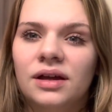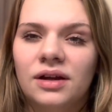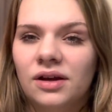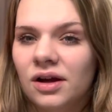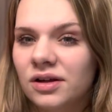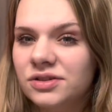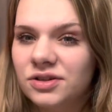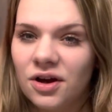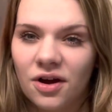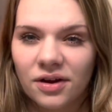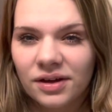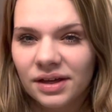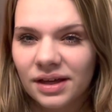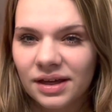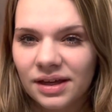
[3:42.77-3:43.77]
not
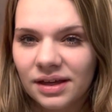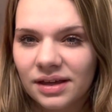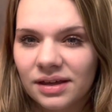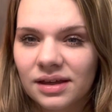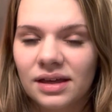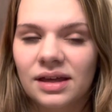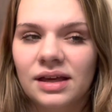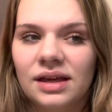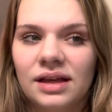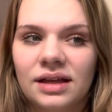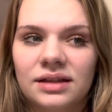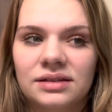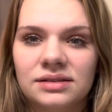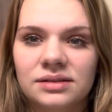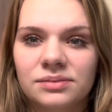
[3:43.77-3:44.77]
talking
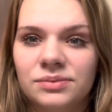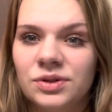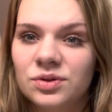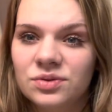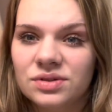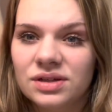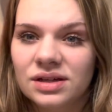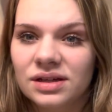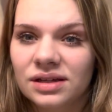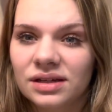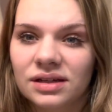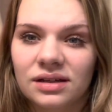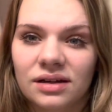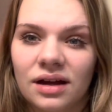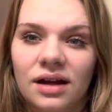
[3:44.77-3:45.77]
and music
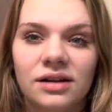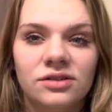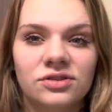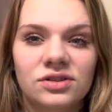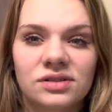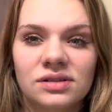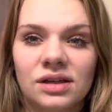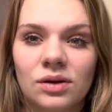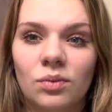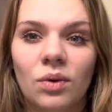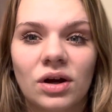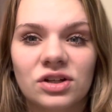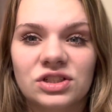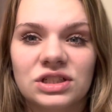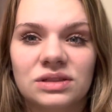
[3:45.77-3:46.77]
and kind of just like
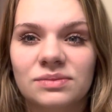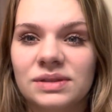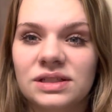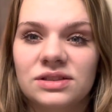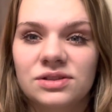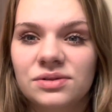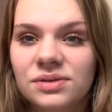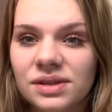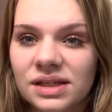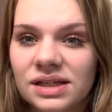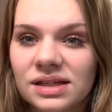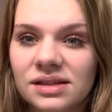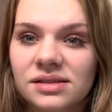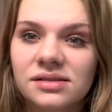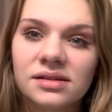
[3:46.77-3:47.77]
watching me do
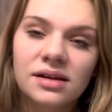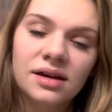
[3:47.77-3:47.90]
things.